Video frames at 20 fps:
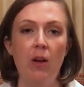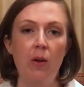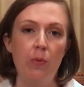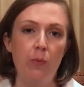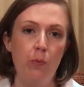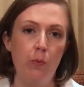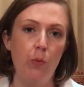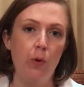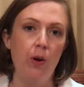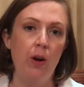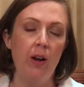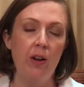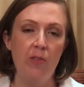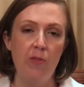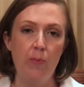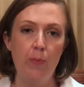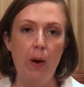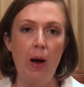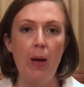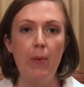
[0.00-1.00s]
and we're kind of
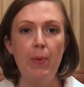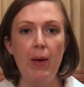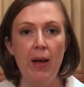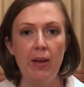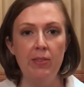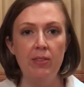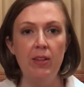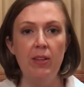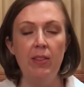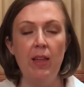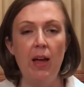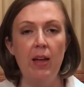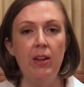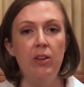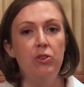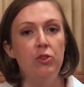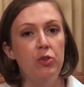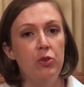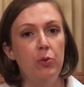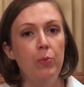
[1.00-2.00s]
bypassing that
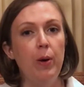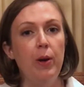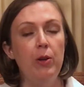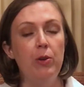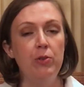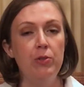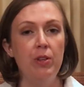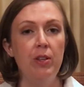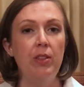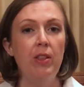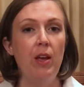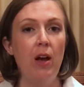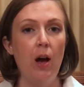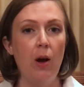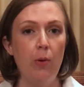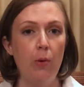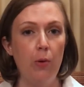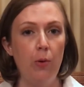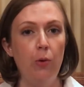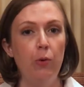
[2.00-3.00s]
issue by using the
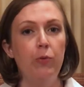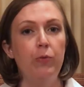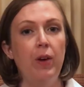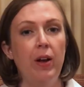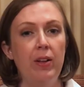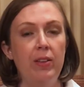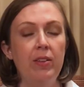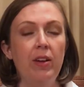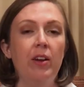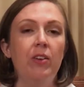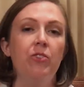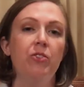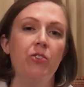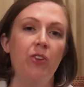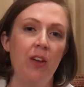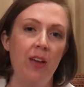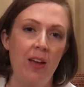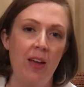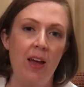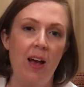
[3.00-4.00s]
Aqua Gold Fine Touch
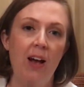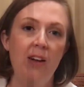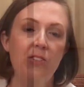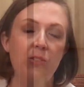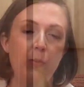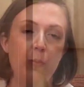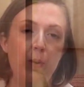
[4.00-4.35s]
as a